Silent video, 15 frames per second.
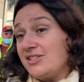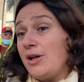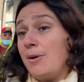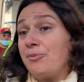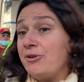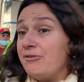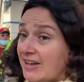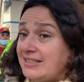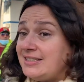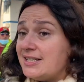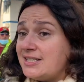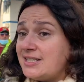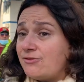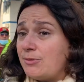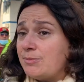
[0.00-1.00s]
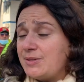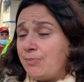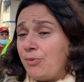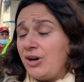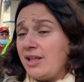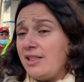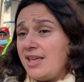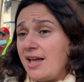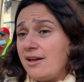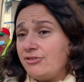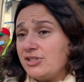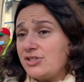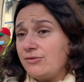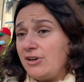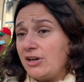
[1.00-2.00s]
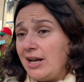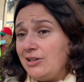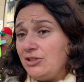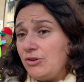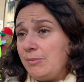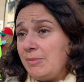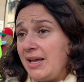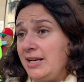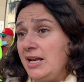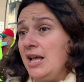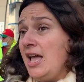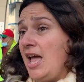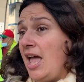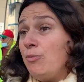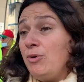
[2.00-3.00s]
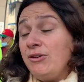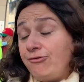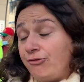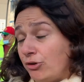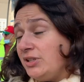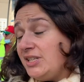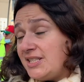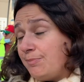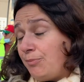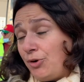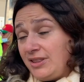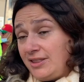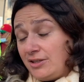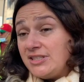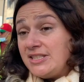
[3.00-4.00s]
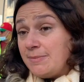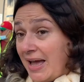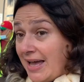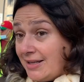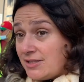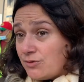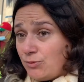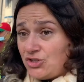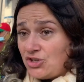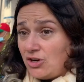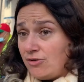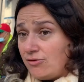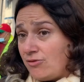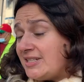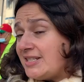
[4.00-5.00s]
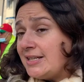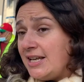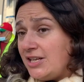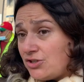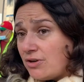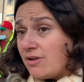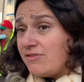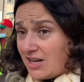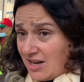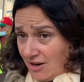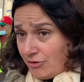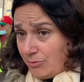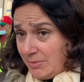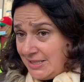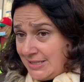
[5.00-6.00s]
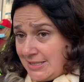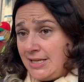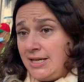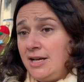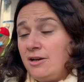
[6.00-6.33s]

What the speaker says: not prevent us from supporting the efforts of our countrymen, and we fully support their demands, which are resignation of the government,